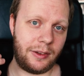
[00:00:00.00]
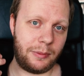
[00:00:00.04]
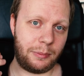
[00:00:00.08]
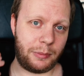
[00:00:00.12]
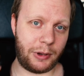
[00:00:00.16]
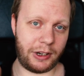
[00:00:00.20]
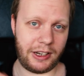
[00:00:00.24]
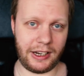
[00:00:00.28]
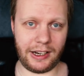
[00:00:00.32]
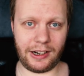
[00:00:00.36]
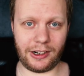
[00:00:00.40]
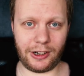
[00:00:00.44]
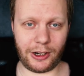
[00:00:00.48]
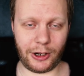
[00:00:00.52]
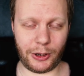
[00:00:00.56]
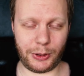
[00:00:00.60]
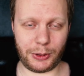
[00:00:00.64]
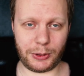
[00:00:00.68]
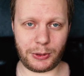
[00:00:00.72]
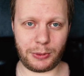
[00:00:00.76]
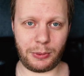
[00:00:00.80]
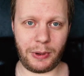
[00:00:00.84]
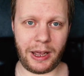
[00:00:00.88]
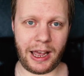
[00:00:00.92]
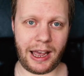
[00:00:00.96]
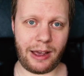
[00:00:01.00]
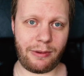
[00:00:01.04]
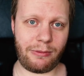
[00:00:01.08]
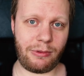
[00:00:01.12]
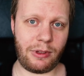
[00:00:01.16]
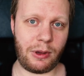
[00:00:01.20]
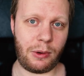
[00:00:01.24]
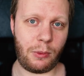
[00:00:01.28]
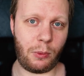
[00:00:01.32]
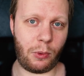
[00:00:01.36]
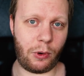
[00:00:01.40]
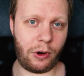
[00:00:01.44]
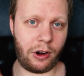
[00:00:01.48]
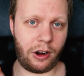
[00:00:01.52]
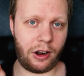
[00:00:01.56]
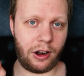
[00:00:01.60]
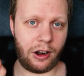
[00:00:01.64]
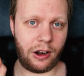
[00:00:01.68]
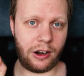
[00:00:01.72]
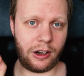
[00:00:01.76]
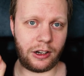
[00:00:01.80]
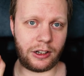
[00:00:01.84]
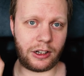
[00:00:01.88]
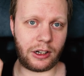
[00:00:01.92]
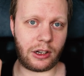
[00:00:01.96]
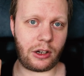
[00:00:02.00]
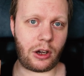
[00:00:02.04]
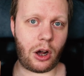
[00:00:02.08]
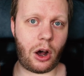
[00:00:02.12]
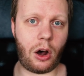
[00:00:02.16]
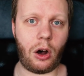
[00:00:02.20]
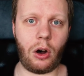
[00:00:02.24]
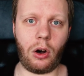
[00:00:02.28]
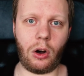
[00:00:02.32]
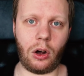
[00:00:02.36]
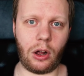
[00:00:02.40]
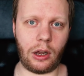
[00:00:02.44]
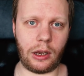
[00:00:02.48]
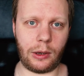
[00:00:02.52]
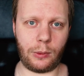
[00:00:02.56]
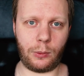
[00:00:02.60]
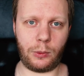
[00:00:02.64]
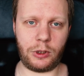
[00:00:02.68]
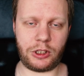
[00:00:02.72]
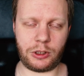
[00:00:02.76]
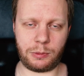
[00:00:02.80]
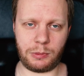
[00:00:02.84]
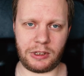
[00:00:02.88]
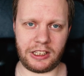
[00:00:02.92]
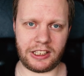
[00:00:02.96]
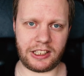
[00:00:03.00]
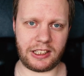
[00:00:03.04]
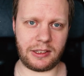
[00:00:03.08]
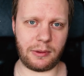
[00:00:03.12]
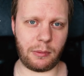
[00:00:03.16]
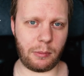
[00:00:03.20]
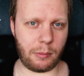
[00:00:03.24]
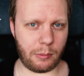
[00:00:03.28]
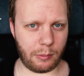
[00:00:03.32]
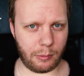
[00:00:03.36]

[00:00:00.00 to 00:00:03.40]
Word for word: but here goes. We have the word call, which means